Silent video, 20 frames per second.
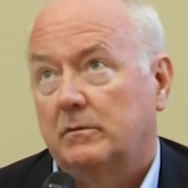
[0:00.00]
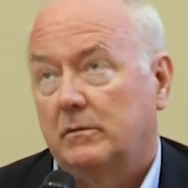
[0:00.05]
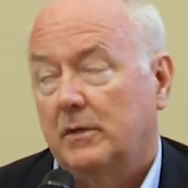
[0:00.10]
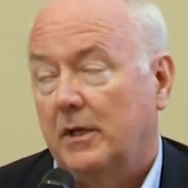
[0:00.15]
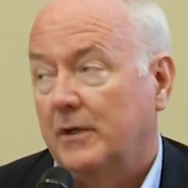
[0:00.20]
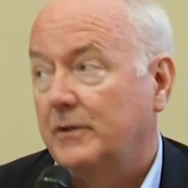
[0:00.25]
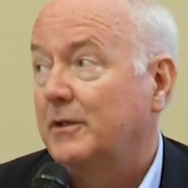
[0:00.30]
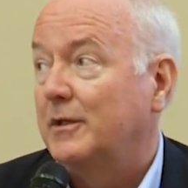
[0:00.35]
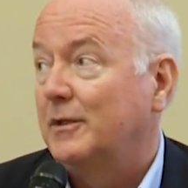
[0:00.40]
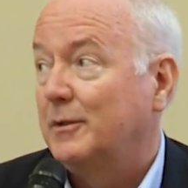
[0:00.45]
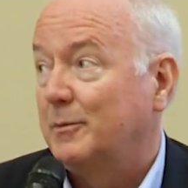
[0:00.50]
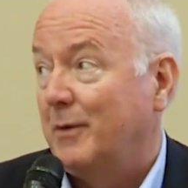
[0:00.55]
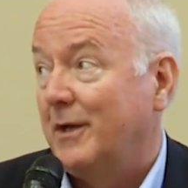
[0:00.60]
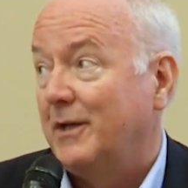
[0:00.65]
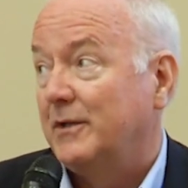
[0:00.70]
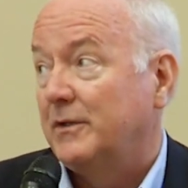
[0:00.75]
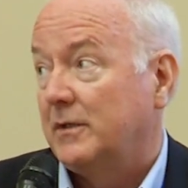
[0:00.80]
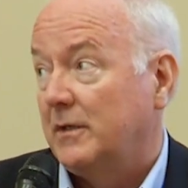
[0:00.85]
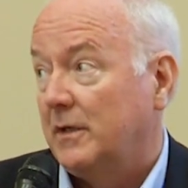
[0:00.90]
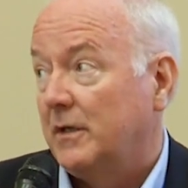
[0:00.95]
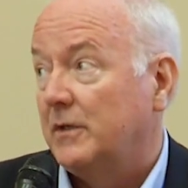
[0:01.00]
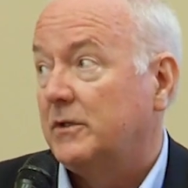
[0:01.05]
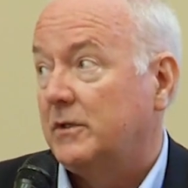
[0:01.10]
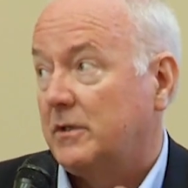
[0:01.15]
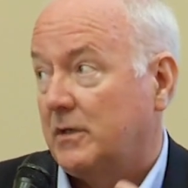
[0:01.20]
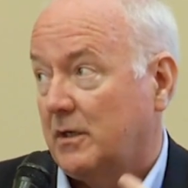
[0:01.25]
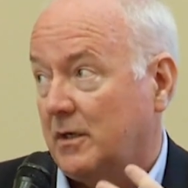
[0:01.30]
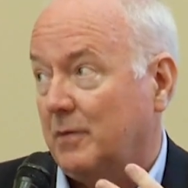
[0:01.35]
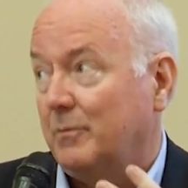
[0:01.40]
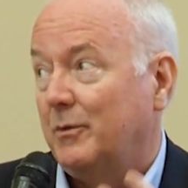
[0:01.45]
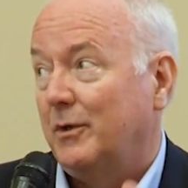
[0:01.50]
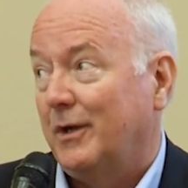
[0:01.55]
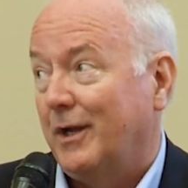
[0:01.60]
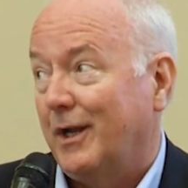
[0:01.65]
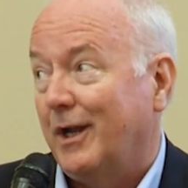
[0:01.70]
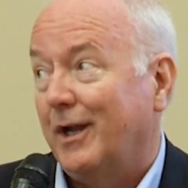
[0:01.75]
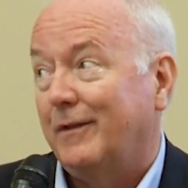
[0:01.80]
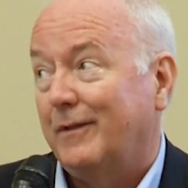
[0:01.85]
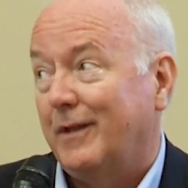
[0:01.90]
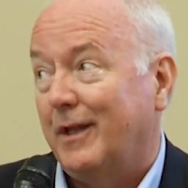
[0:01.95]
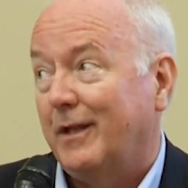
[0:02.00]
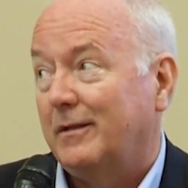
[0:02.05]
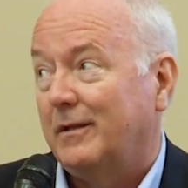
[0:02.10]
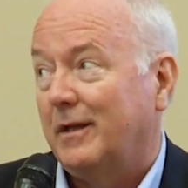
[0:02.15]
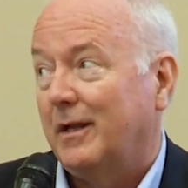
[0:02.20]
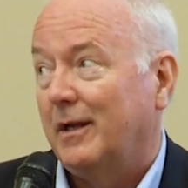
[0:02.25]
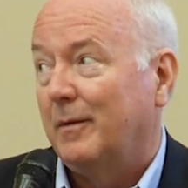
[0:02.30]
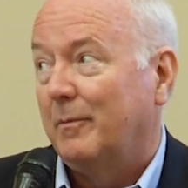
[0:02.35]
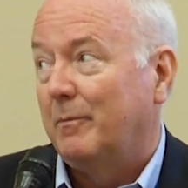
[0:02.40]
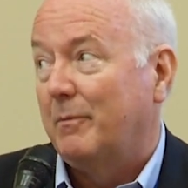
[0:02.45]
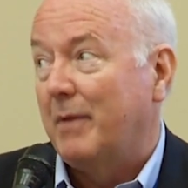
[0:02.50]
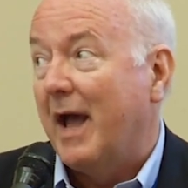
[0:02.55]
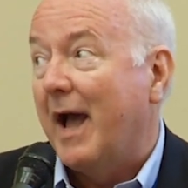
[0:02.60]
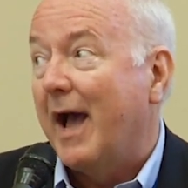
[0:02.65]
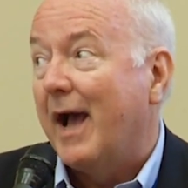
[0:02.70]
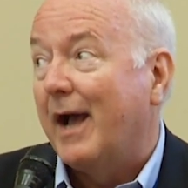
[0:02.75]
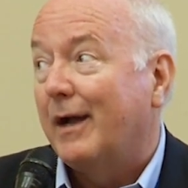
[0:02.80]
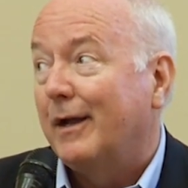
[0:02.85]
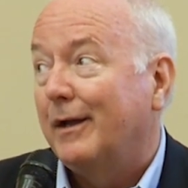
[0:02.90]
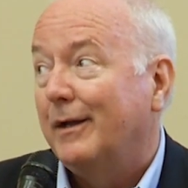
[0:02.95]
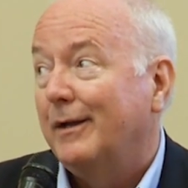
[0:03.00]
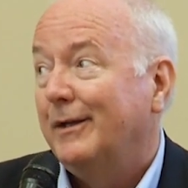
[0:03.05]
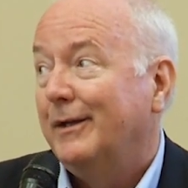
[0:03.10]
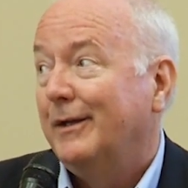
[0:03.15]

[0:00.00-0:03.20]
testing space is to communicate that data back